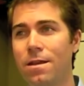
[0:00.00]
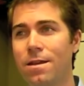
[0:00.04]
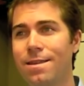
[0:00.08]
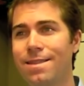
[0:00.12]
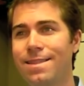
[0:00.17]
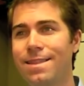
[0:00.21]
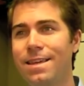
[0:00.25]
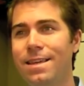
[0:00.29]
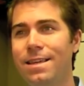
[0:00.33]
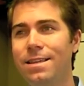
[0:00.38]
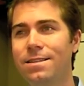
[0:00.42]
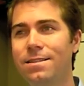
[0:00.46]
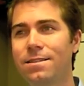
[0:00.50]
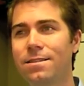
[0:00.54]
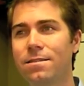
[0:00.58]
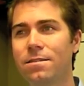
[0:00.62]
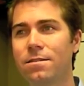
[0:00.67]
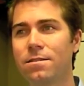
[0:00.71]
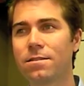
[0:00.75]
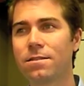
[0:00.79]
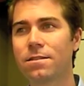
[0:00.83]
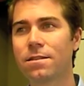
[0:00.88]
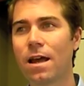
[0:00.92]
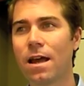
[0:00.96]
These
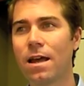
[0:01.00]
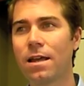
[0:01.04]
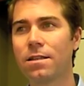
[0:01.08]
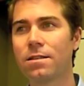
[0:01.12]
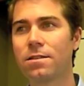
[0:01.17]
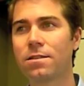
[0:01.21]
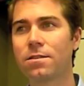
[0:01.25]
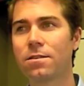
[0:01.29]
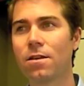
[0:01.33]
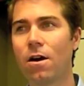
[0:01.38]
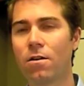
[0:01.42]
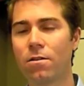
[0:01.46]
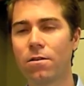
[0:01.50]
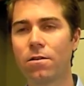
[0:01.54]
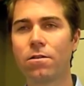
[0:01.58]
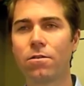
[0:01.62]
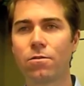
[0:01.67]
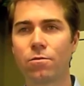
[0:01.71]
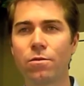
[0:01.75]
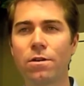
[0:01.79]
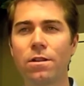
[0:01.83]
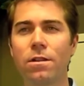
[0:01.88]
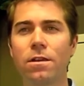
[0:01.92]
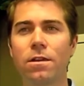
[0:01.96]
sites, although
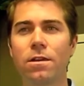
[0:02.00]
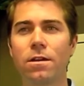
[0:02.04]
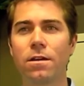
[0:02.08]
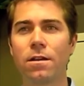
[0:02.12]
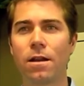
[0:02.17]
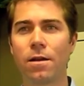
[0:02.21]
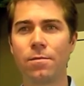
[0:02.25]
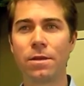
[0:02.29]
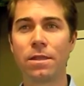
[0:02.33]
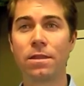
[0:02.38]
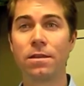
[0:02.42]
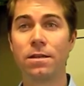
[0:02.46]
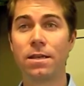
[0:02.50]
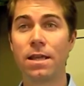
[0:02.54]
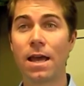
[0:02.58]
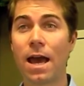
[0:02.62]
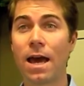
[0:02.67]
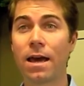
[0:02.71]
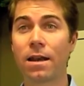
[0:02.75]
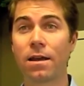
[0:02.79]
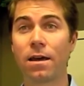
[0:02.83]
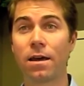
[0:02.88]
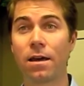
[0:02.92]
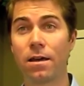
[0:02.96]
they're really good, I mean, the
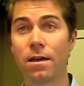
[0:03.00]
data